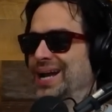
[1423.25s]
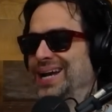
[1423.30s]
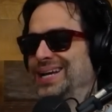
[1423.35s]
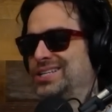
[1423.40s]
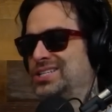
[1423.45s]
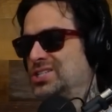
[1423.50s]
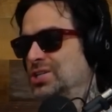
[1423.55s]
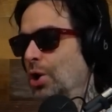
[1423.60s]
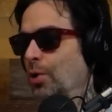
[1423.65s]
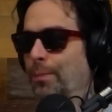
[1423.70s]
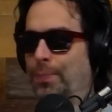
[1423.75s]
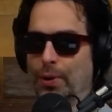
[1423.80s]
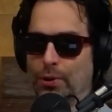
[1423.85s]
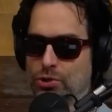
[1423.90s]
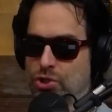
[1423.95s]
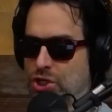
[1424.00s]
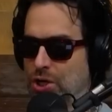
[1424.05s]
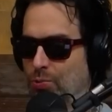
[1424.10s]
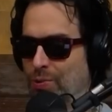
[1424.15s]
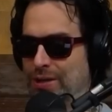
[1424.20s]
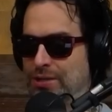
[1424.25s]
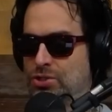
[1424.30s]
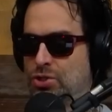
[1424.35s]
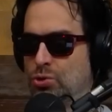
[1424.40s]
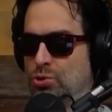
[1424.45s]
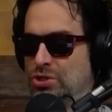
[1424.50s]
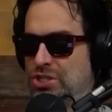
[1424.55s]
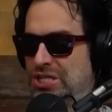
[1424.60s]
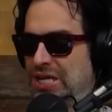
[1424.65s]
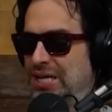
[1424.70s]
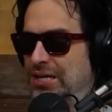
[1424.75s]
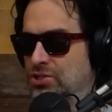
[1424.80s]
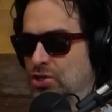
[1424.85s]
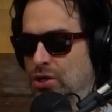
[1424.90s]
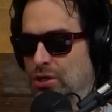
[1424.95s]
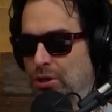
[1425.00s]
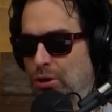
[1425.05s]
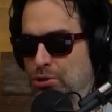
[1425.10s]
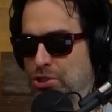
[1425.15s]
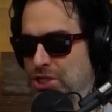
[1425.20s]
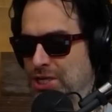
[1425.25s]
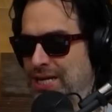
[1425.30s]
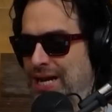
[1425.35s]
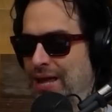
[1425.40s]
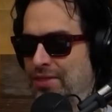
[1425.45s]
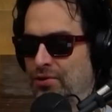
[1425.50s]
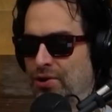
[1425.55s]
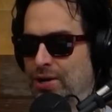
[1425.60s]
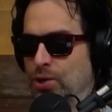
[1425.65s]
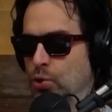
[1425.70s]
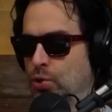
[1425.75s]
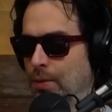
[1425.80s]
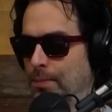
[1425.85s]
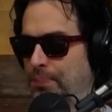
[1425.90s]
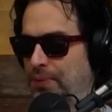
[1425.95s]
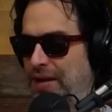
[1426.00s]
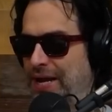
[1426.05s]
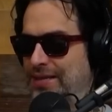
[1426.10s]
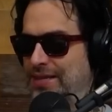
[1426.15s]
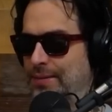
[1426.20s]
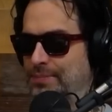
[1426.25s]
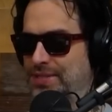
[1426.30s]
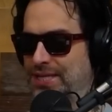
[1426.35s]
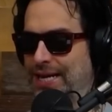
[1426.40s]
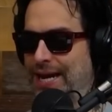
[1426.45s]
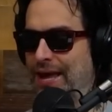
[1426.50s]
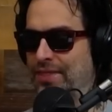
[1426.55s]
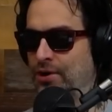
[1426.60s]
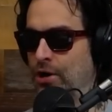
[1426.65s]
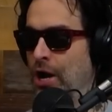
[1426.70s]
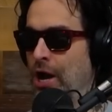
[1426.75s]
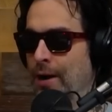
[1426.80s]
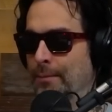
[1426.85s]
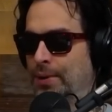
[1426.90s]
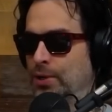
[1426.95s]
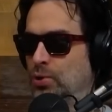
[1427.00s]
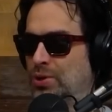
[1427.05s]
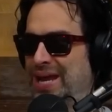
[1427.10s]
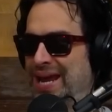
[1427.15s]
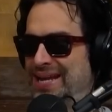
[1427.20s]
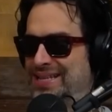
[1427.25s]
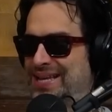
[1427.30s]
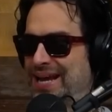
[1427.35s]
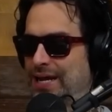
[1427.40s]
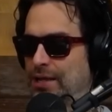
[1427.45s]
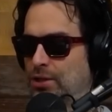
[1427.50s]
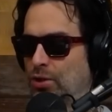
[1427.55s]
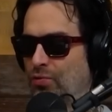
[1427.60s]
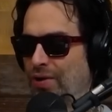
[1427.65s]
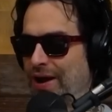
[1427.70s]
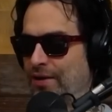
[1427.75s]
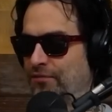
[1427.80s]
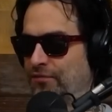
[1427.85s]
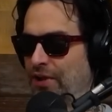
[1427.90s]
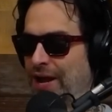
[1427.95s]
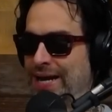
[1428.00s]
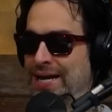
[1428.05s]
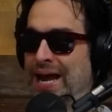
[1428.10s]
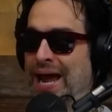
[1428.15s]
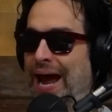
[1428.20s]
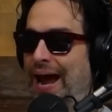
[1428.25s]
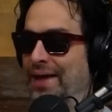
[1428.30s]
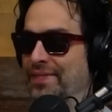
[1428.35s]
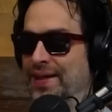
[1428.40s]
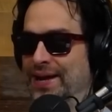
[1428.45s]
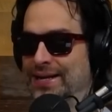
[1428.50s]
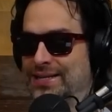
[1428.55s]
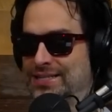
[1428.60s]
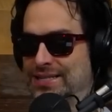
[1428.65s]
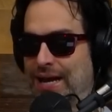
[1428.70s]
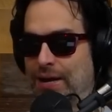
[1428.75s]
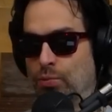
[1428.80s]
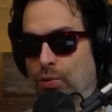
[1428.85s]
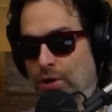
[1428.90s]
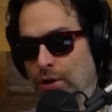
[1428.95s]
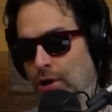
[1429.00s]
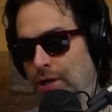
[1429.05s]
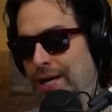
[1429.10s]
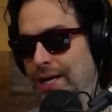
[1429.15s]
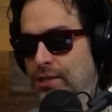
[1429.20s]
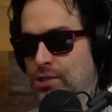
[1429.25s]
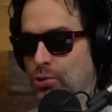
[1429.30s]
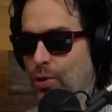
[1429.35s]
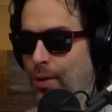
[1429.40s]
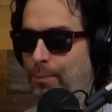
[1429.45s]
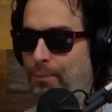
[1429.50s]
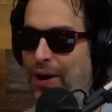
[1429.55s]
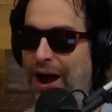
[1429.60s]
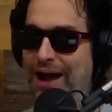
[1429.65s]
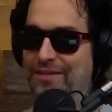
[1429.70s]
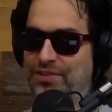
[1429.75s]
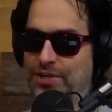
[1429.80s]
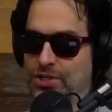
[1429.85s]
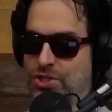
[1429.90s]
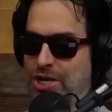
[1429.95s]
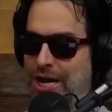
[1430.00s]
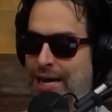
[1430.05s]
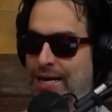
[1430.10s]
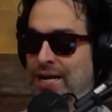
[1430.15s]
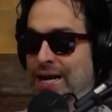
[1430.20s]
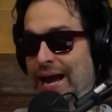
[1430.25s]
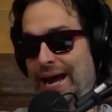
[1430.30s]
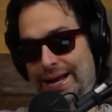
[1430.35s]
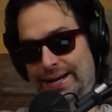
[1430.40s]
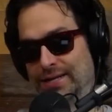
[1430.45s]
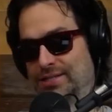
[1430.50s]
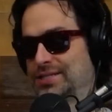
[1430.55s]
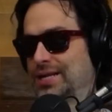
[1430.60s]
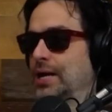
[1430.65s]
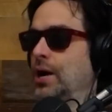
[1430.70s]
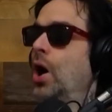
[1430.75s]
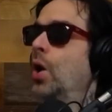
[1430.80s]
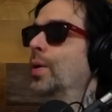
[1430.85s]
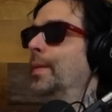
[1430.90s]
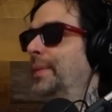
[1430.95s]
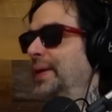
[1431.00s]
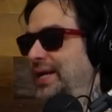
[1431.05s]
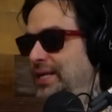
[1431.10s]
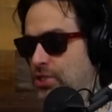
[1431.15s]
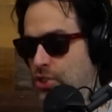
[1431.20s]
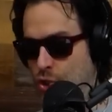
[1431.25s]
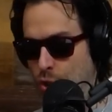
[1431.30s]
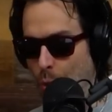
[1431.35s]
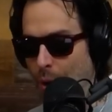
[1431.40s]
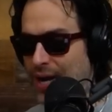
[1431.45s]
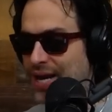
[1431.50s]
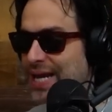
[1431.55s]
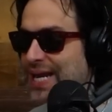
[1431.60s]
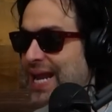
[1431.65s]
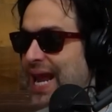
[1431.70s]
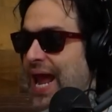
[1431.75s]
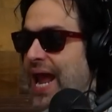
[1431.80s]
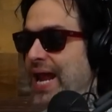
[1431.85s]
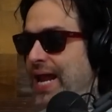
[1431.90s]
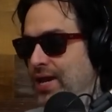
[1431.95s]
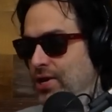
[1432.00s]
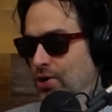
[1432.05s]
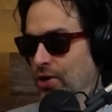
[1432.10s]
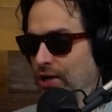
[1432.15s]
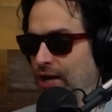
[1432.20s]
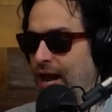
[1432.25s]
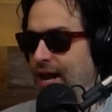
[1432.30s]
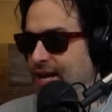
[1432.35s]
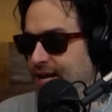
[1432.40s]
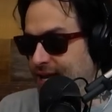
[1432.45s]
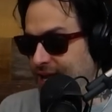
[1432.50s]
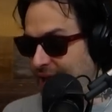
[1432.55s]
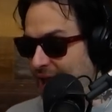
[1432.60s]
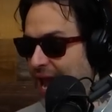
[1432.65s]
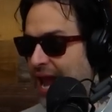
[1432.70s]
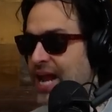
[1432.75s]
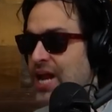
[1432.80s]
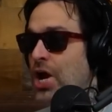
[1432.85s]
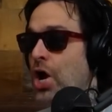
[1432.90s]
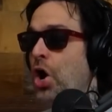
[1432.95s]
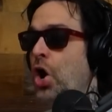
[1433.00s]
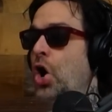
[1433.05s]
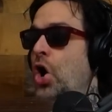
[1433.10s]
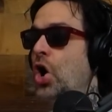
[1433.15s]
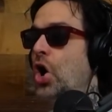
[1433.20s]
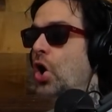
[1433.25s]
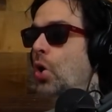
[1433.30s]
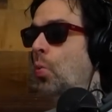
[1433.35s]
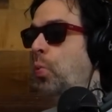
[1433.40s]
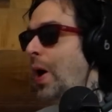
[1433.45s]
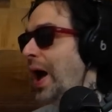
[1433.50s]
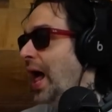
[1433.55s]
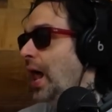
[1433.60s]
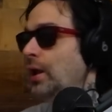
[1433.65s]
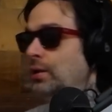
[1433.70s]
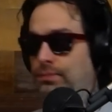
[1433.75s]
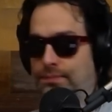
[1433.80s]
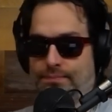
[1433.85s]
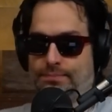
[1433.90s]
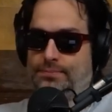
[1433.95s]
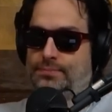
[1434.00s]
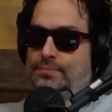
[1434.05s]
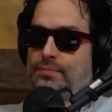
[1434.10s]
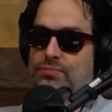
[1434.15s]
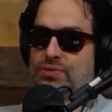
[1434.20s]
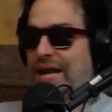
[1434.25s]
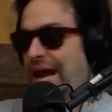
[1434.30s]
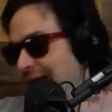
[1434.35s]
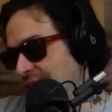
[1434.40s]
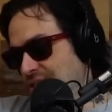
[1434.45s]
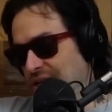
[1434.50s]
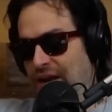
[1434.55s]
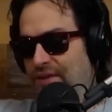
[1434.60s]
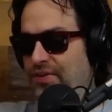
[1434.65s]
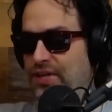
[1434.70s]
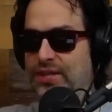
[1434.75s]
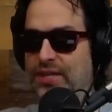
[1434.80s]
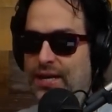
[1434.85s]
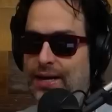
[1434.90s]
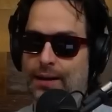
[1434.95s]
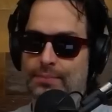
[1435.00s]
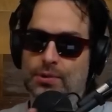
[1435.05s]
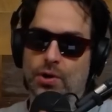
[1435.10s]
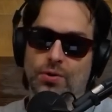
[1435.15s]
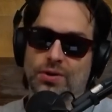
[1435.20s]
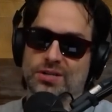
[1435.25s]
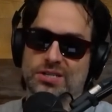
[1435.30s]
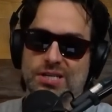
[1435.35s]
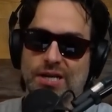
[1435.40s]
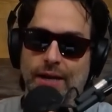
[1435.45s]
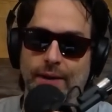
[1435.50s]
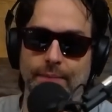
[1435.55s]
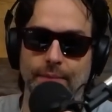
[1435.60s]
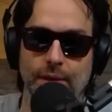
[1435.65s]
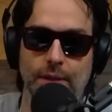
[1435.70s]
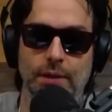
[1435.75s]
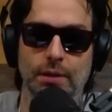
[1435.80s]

It's so bullshit when two cities are close together and you can play them together, but you can't take a direct flight. And then it's like, well, look into a private jet. And it's like, oh, but it's 20K. And you're like, K, well, cancel everything. I'm going to sleep.